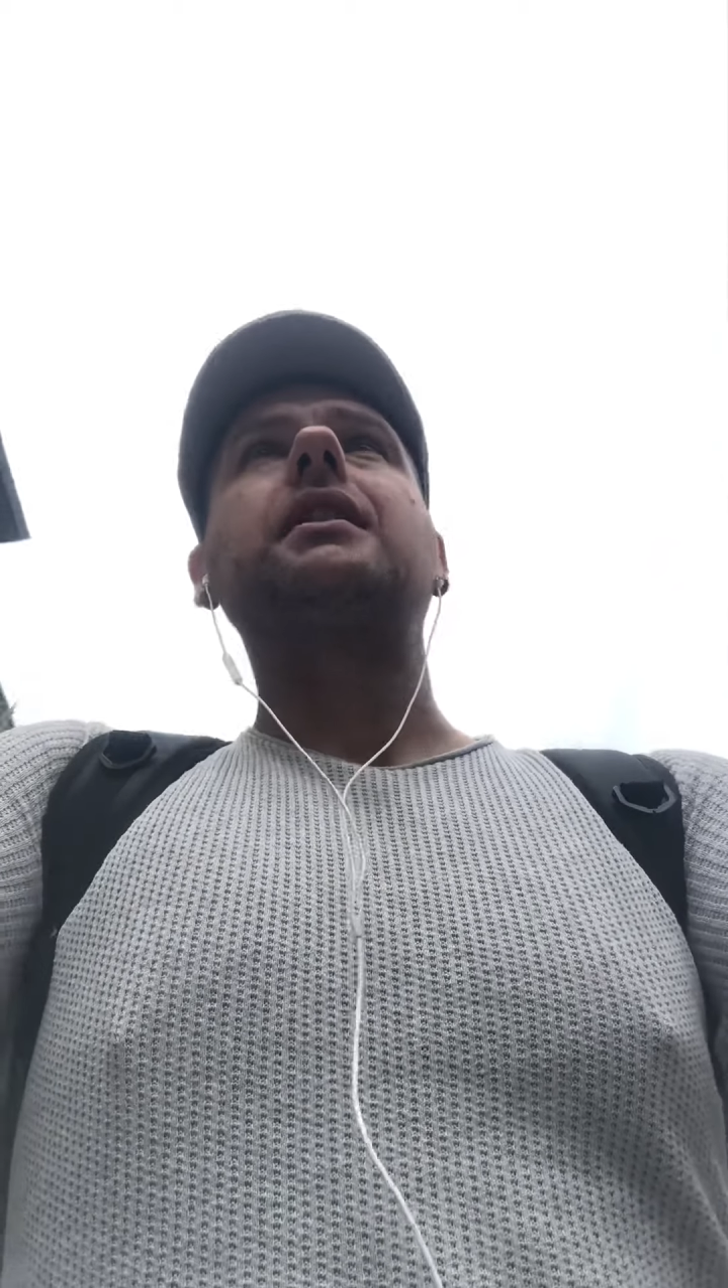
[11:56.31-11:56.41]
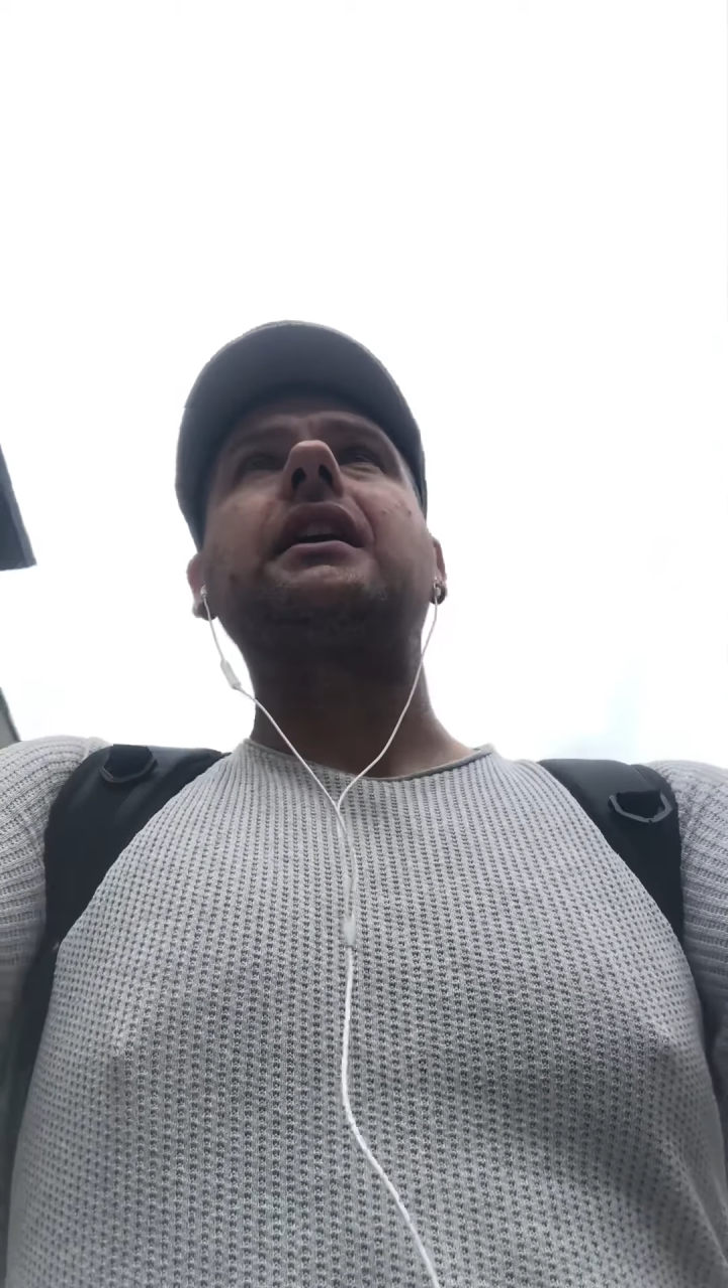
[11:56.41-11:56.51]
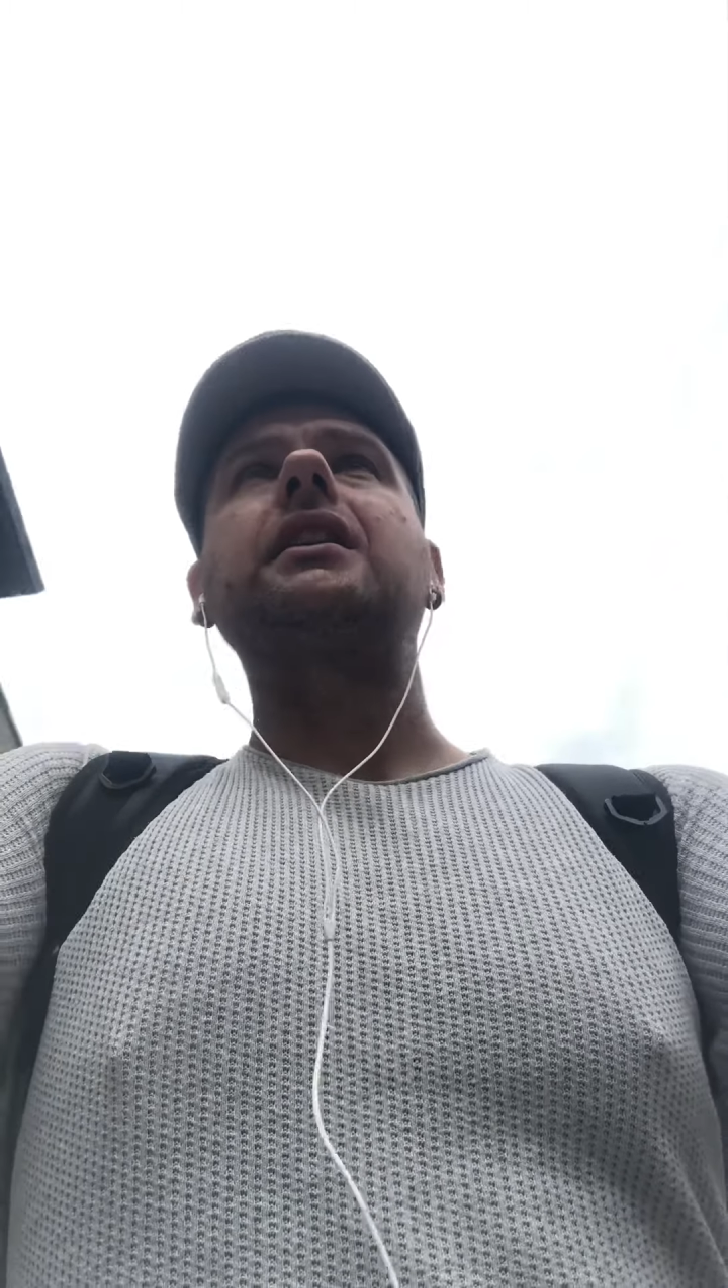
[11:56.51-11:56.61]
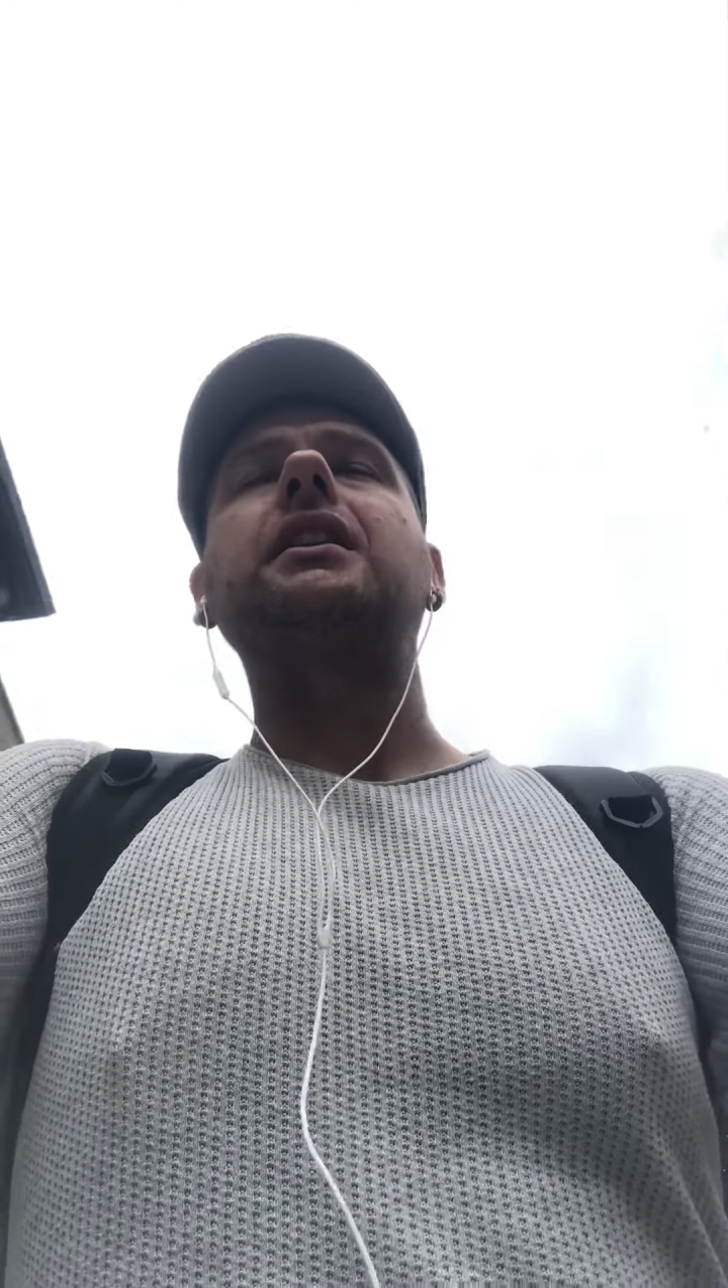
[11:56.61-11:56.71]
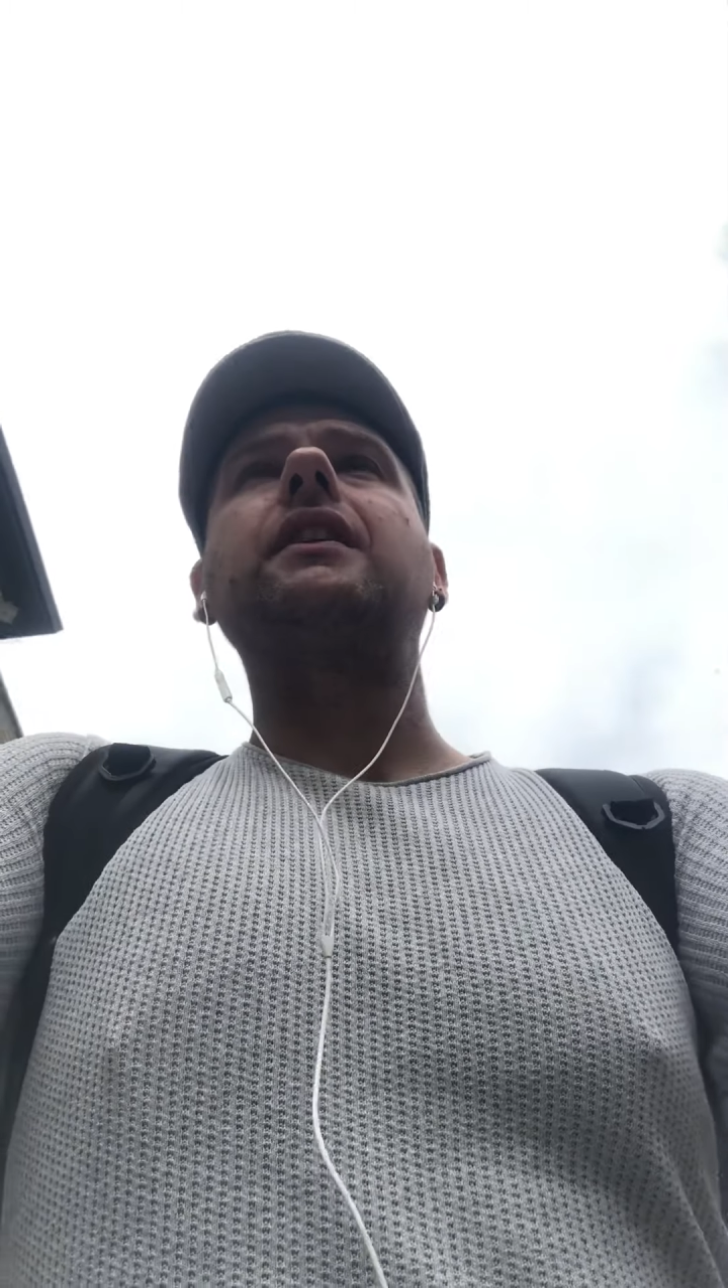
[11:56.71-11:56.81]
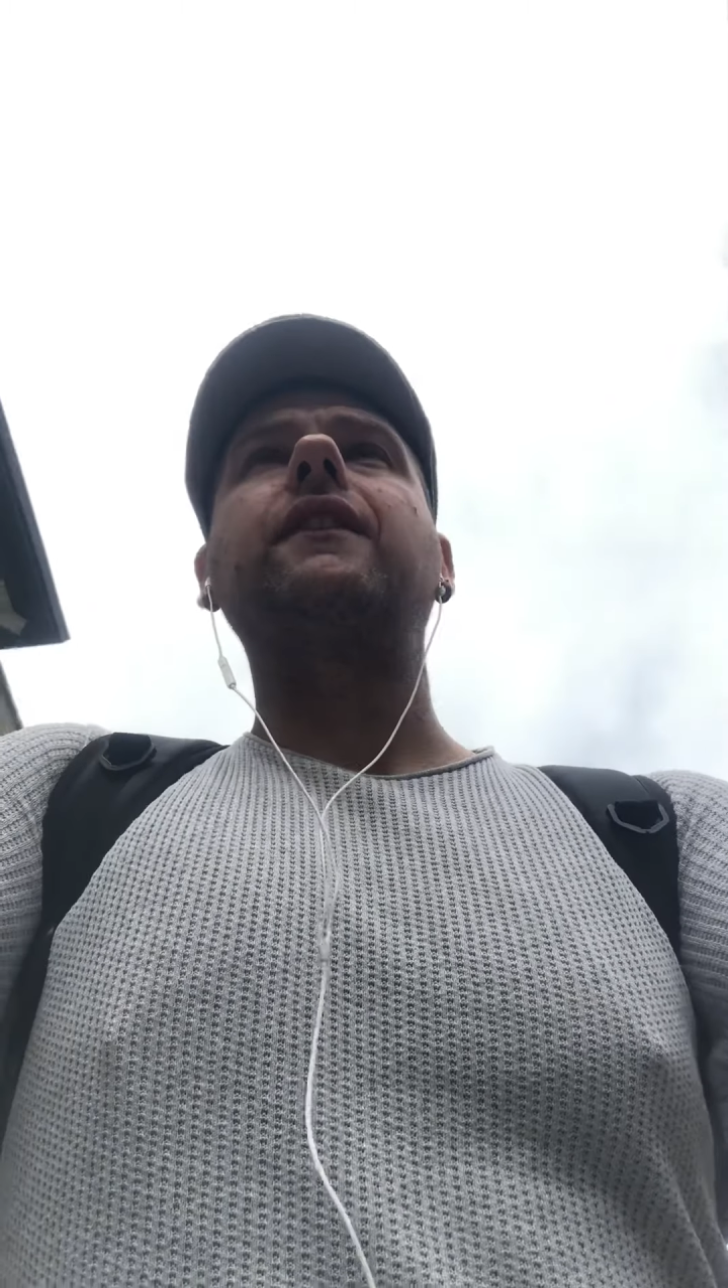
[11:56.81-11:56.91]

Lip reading: any